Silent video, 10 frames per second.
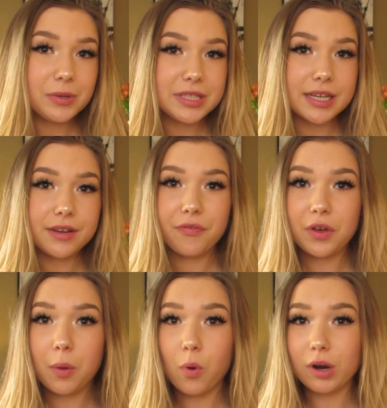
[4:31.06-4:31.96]
would say to
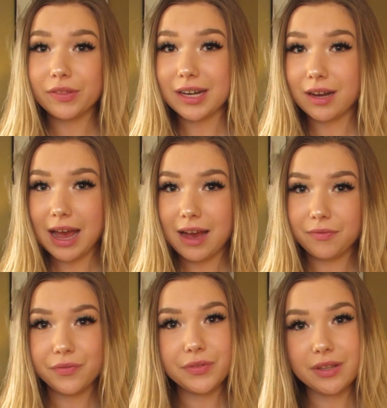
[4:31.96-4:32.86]
fill more than
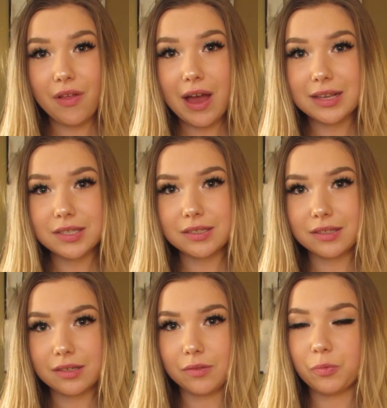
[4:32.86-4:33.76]
half of the glass
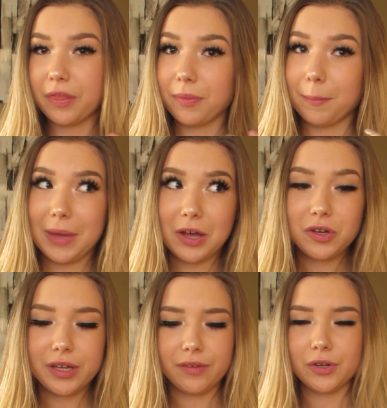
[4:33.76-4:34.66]
with
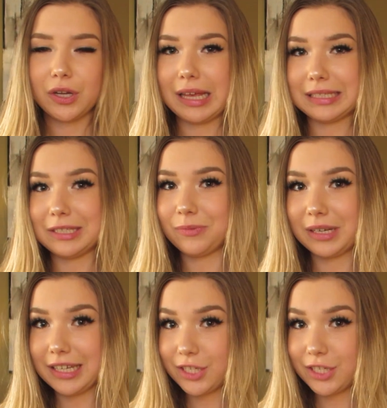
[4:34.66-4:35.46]
milk if your glass is really